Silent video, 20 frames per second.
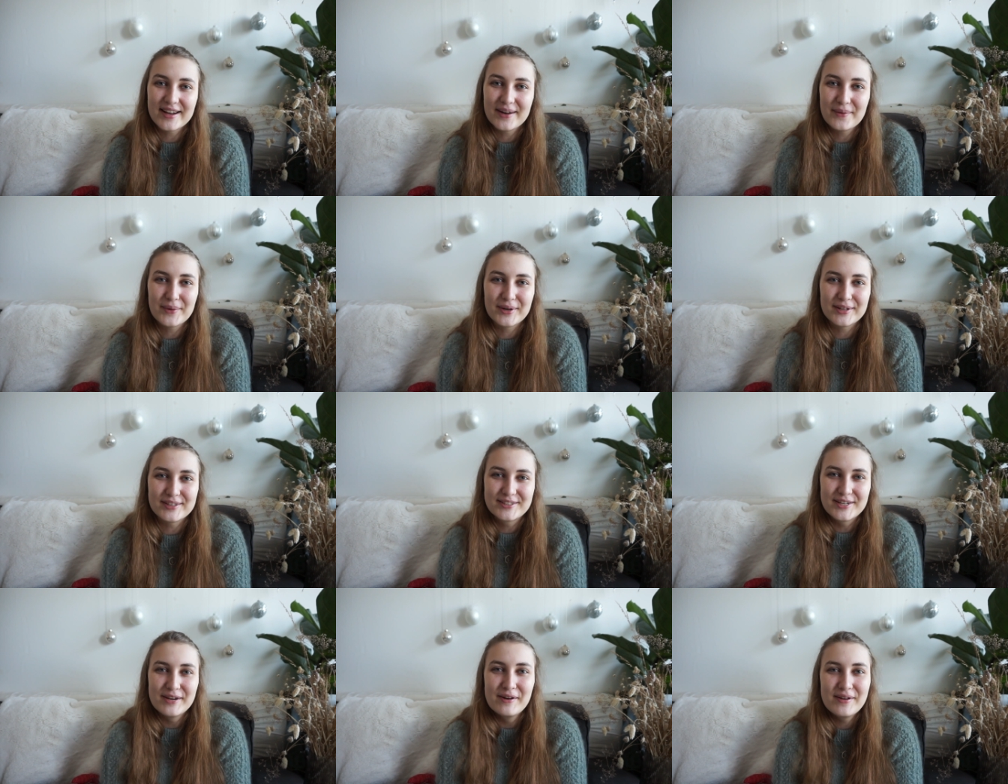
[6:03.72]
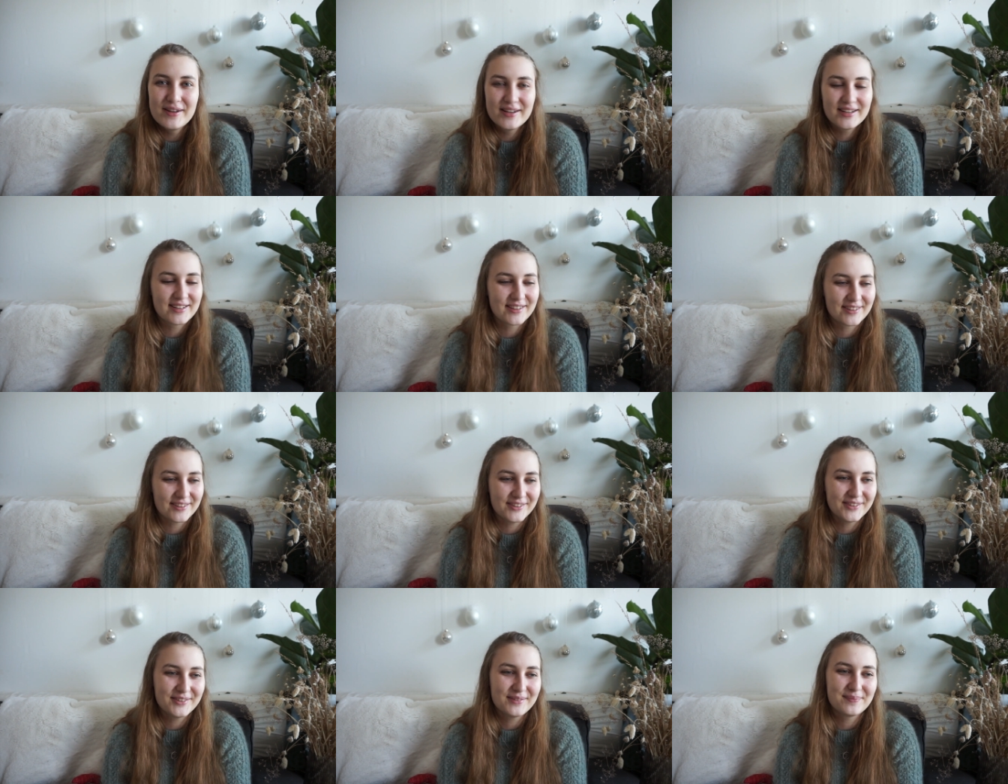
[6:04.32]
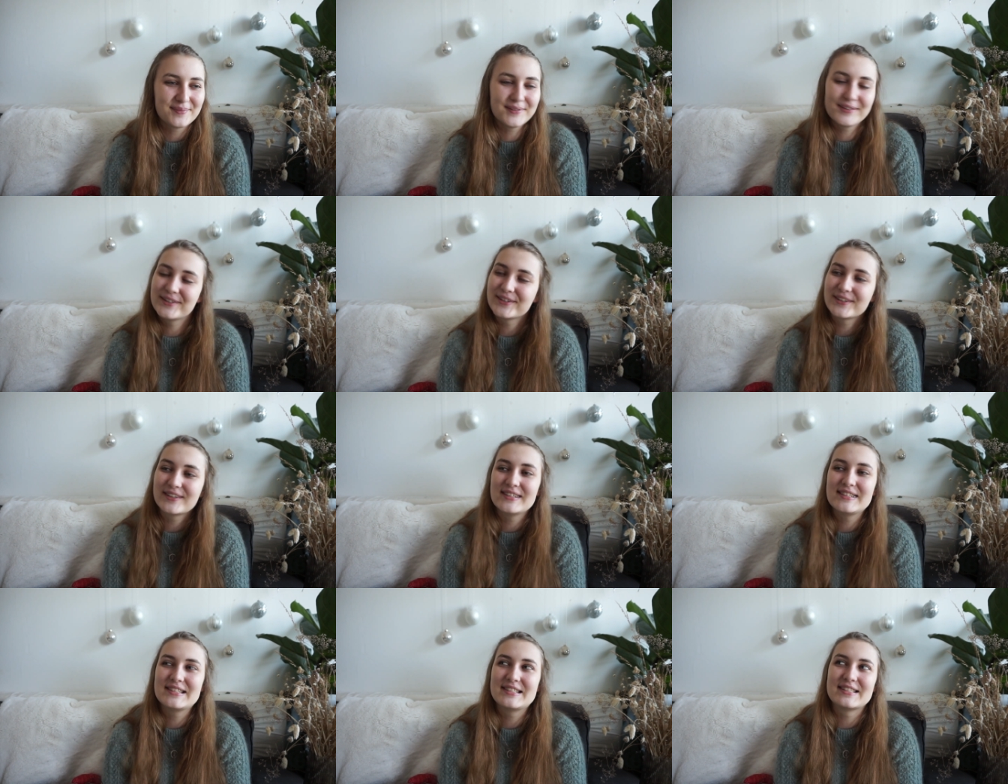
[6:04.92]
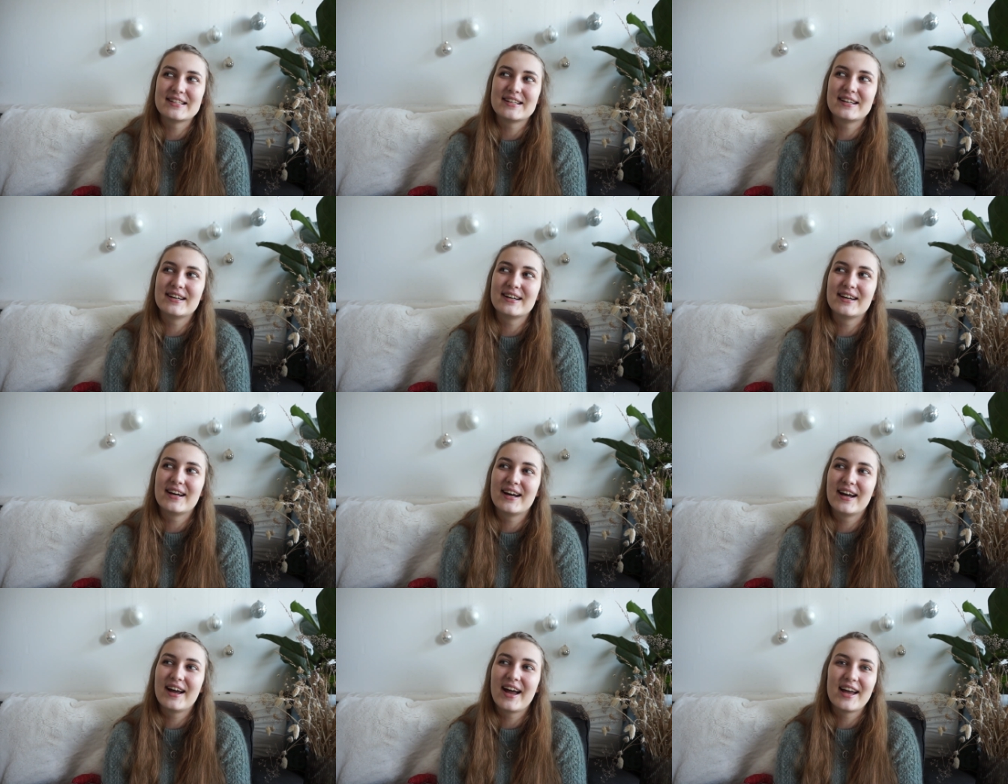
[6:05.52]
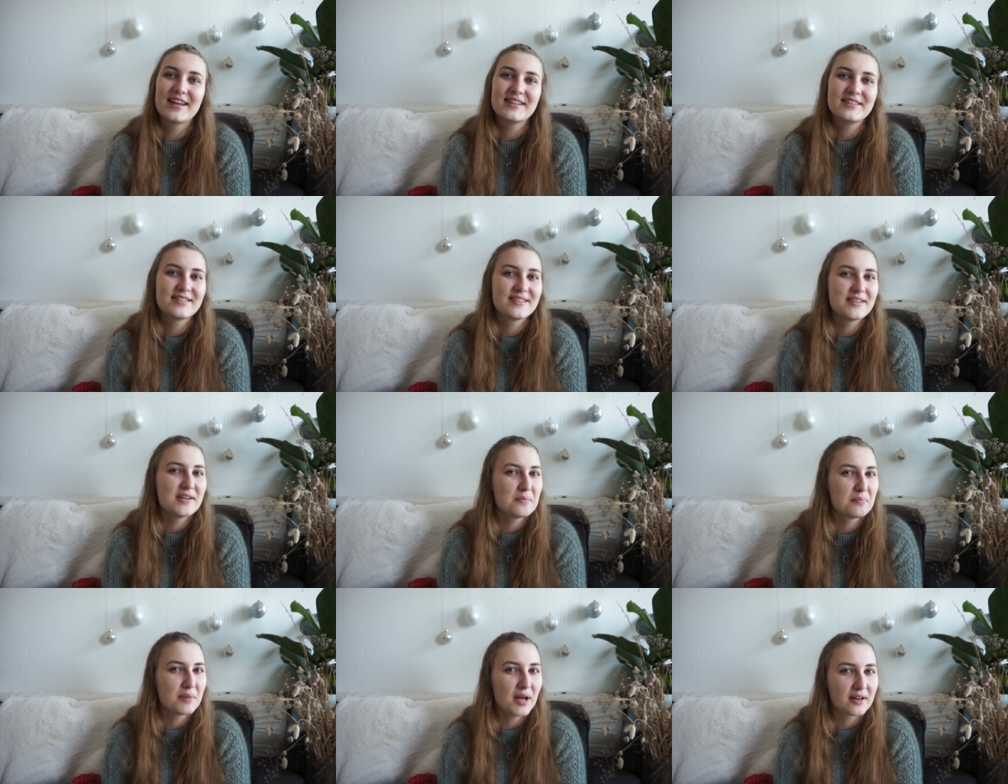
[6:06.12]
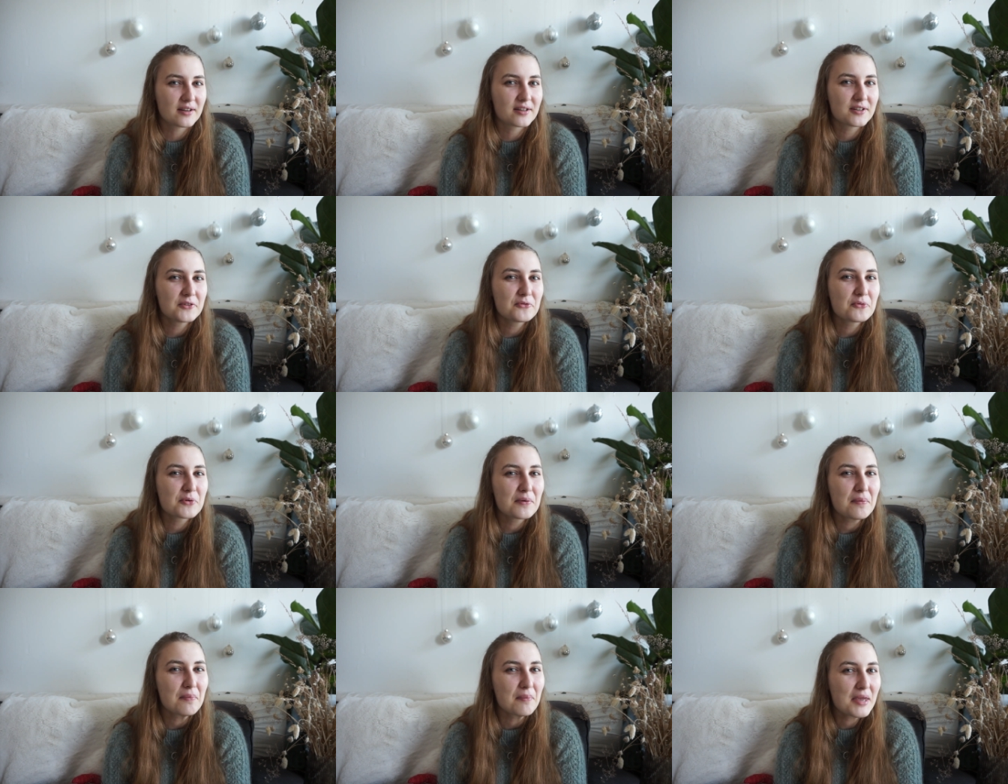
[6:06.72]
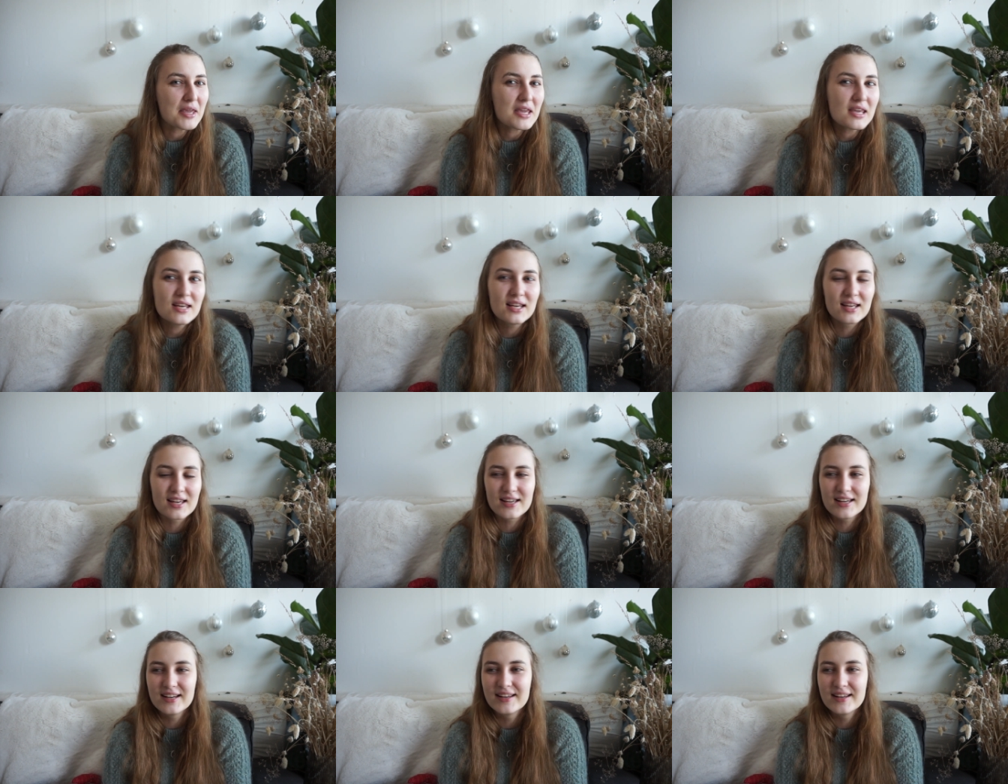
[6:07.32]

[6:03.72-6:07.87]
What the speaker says: I want to include because I see a pattern with me.